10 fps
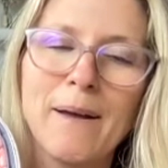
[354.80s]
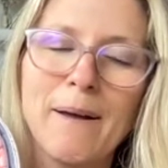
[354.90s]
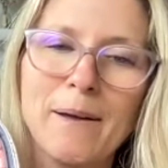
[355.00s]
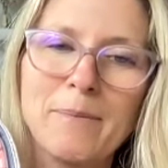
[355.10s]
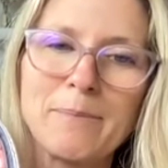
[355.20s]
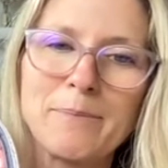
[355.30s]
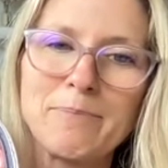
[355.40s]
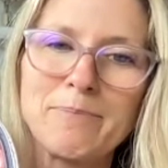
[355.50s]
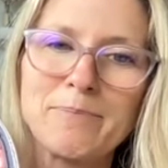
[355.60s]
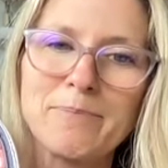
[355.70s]

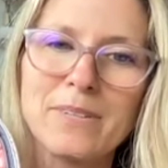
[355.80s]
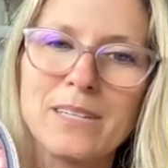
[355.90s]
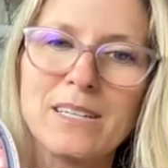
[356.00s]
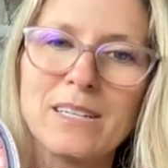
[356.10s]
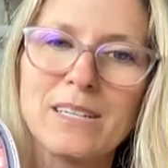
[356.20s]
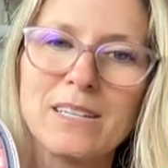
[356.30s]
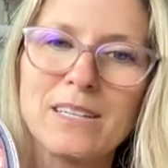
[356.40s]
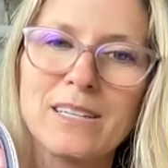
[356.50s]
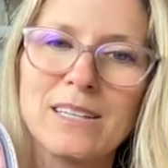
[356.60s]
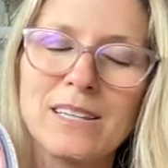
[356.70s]

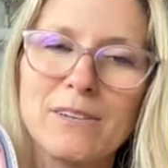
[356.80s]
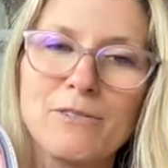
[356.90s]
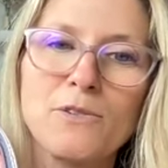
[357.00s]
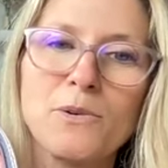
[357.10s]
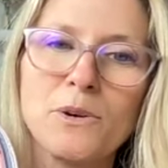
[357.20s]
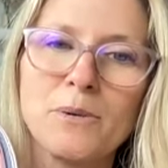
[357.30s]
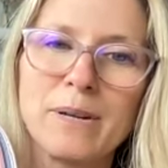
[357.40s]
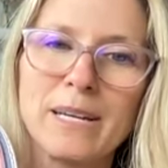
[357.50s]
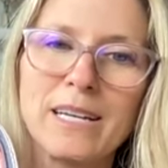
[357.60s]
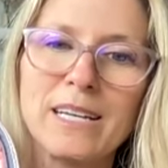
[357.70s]
the
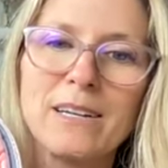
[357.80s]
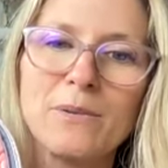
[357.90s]
foramen